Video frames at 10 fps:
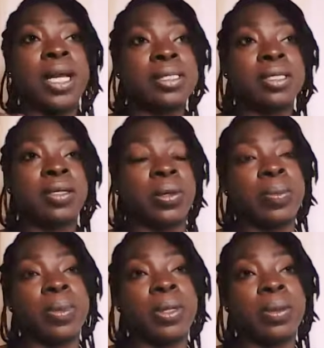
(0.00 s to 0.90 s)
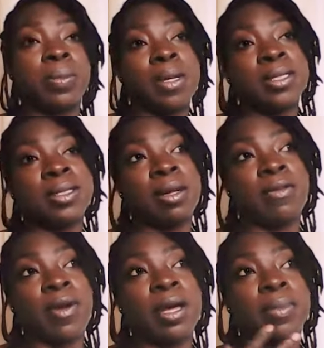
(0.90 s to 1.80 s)
as a Scorpio myself,
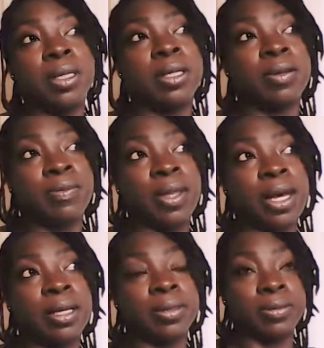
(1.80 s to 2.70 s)
I believe that